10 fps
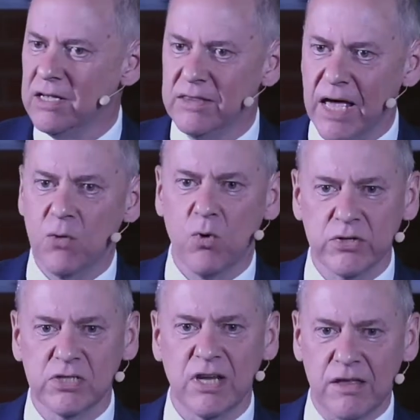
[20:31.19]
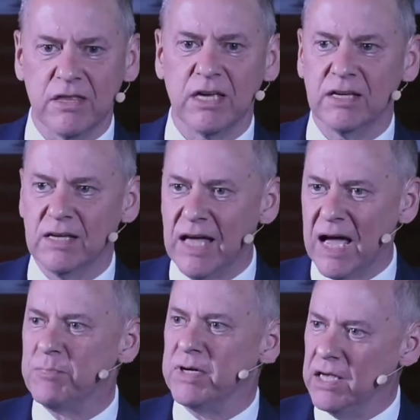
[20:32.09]
there was nothing
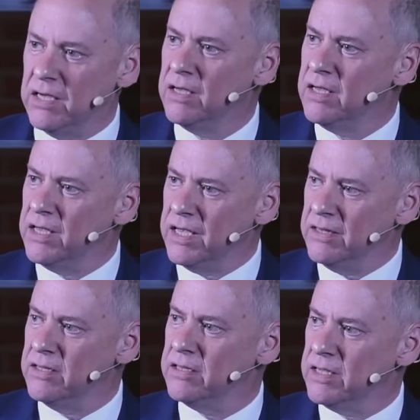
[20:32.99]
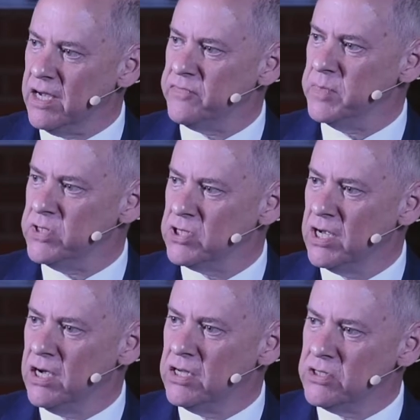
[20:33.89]
happening in the government
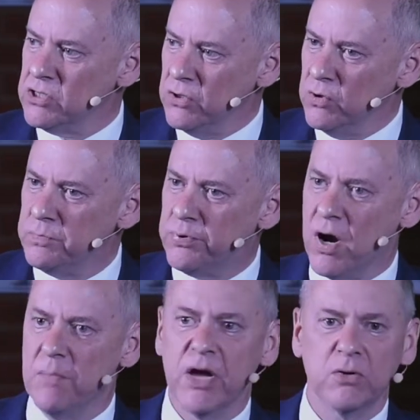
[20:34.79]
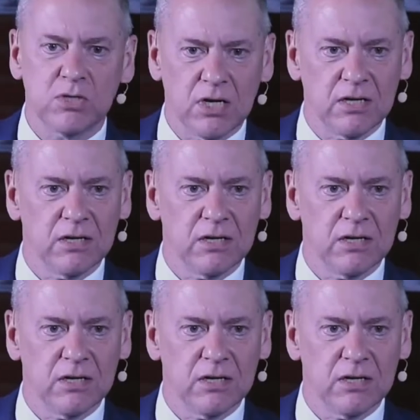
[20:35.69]
to promote